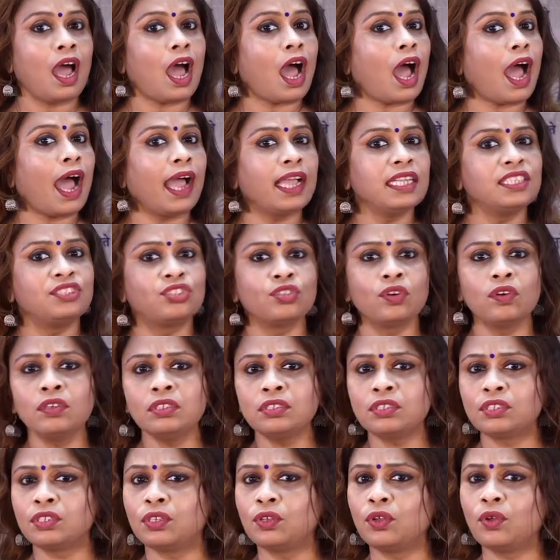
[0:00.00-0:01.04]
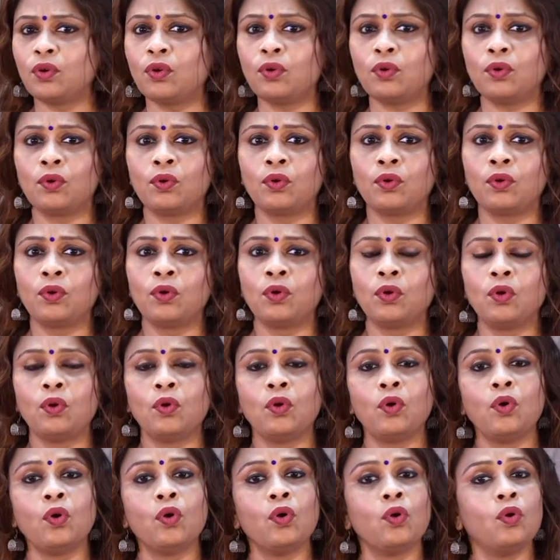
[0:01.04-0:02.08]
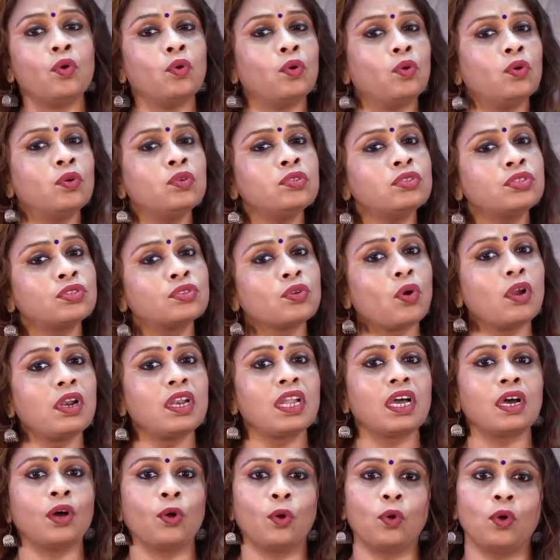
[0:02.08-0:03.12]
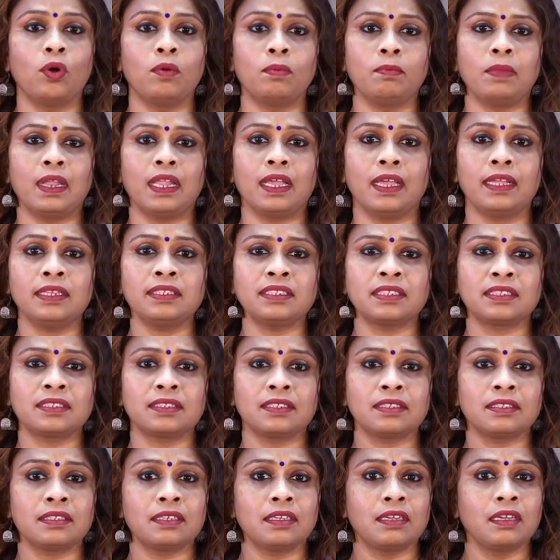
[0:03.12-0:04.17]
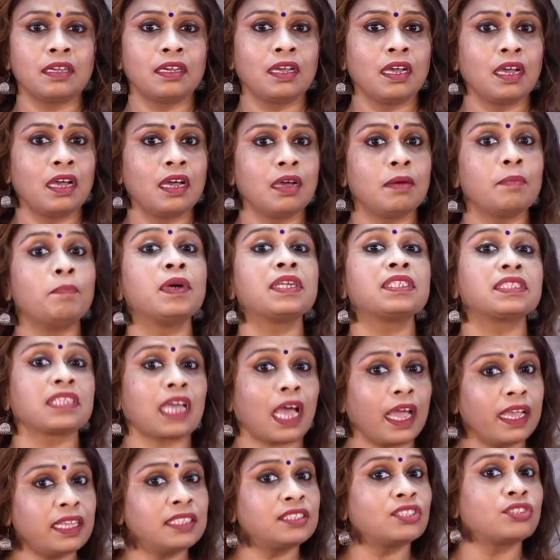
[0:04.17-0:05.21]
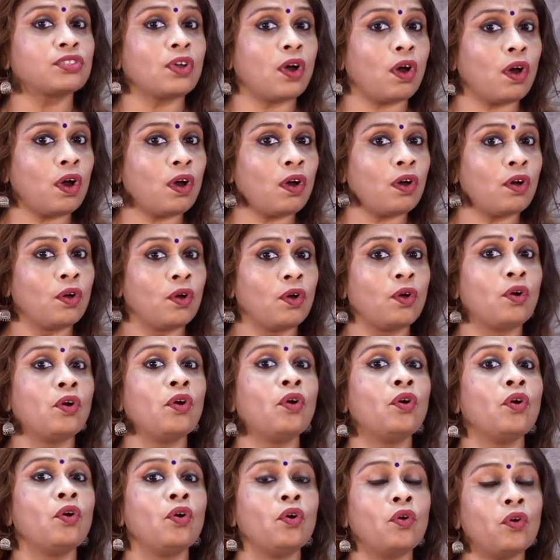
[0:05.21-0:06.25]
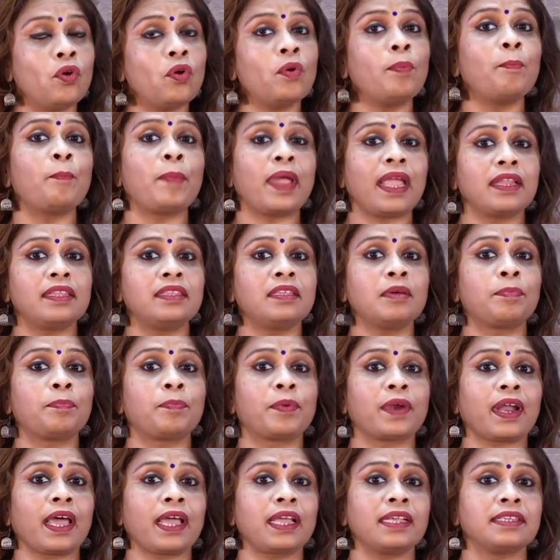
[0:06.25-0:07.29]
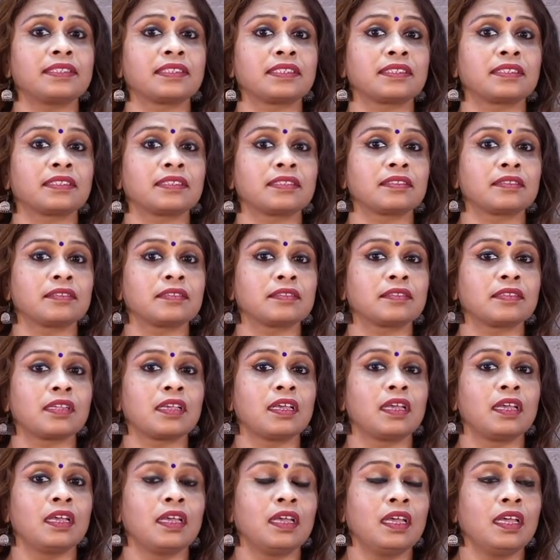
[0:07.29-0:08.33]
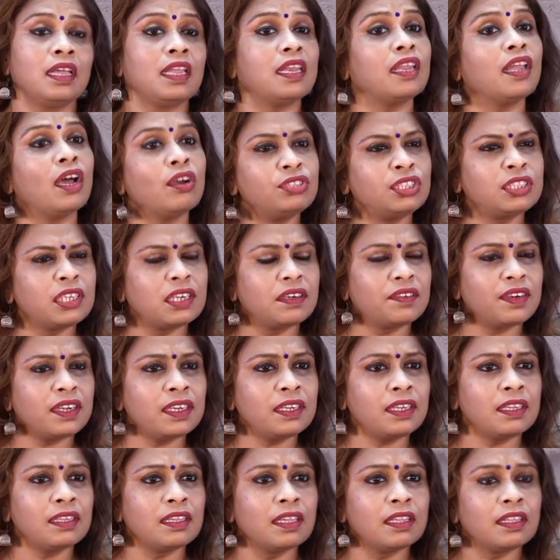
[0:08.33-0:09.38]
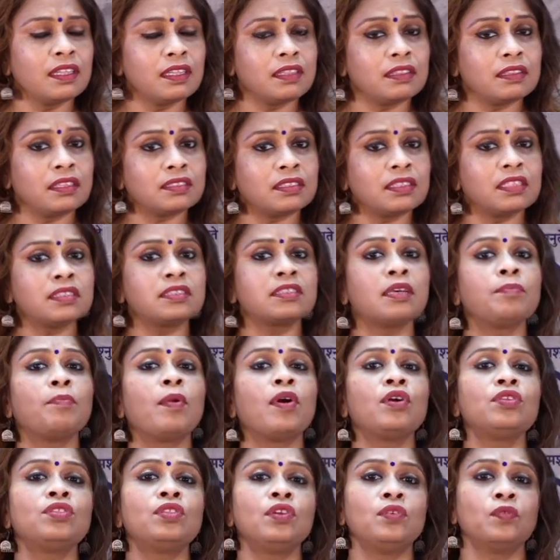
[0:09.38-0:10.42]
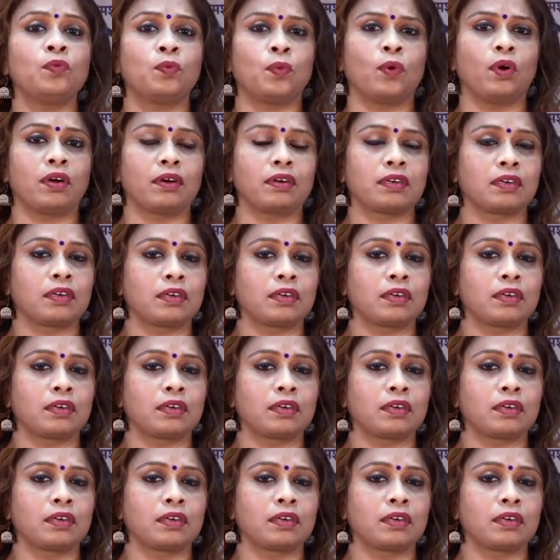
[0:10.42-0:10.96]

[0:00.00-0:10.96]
I don't know who sold a homeland, but I saw who paid the price. Now children, this is about the war.